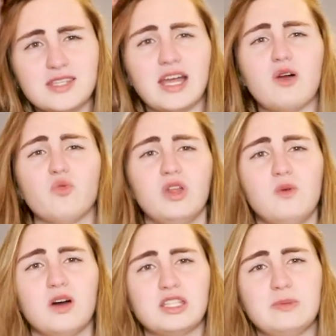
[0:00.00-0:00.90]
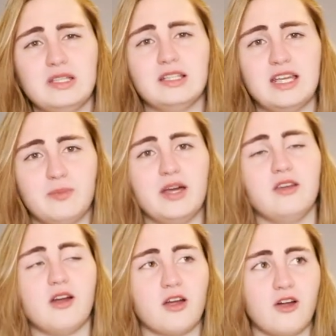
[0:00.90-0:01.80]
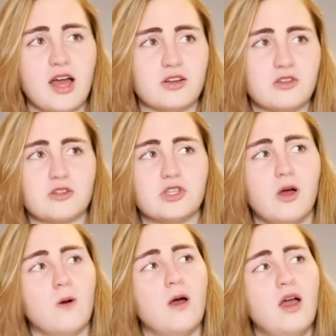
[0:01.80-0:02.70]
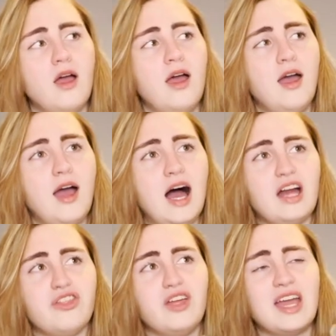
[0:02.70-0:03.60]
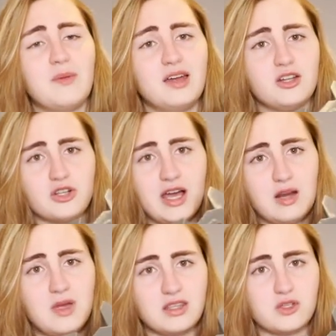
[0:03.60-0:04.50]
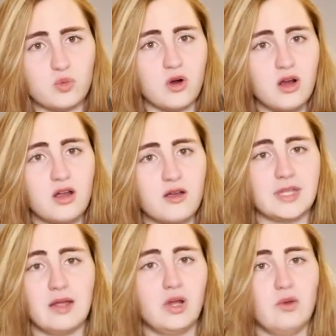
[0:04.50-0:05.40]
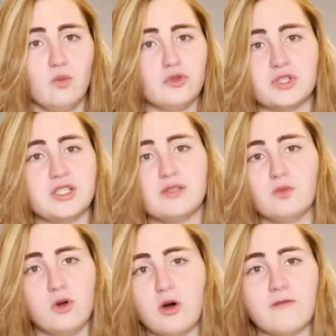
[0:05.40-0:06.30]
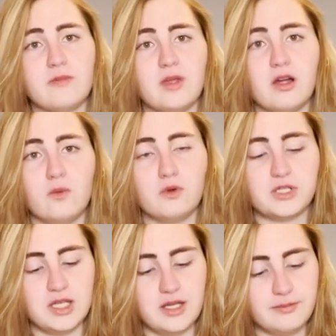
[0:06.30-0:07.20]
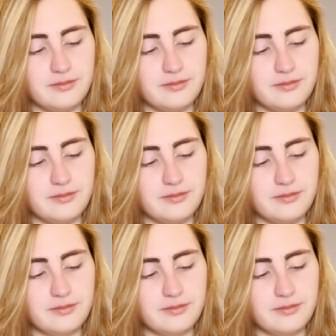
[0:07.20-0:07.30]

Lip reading: Like, I really want it to be lit by the arc reactor. So I think I'm going to try to make this work, and we'll go from there and we'll see.